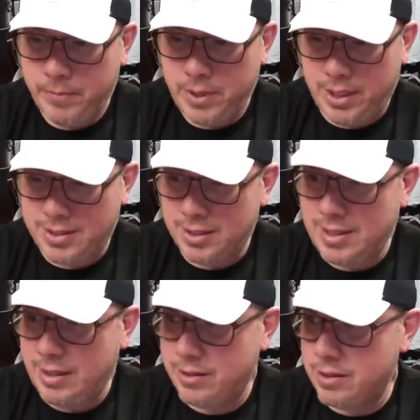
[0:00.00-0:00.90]
I sent
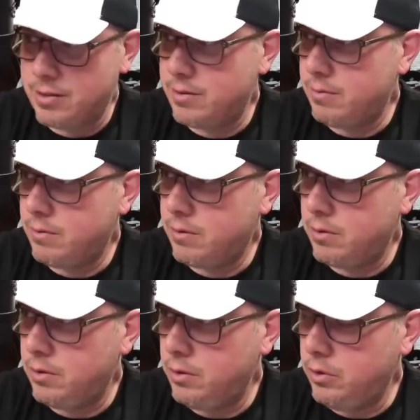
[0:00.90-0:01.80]
out this
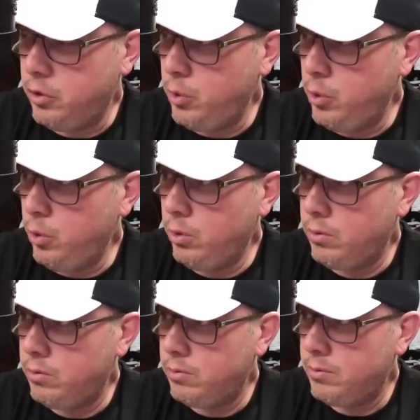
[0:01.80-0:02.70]
new
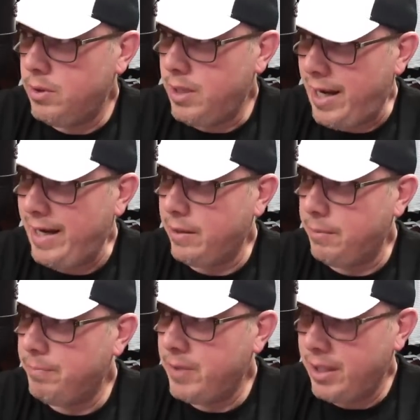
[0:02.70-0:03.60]

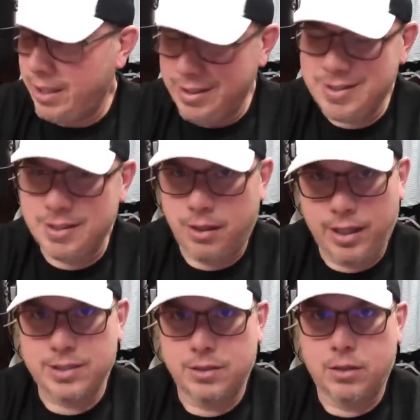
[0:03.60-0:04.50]
item and this is a
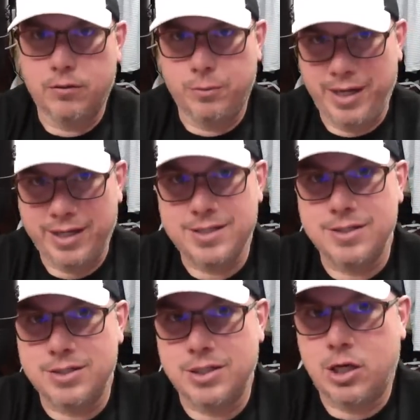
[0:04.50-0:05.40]
lesson learned for me. I guess
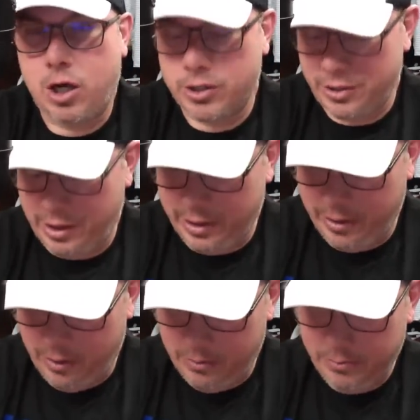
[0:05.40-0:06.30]
this is a cautionary
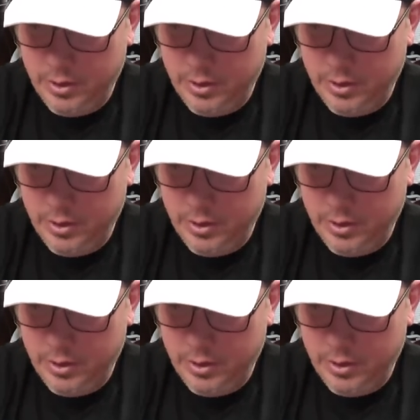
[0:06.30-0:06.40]
tale.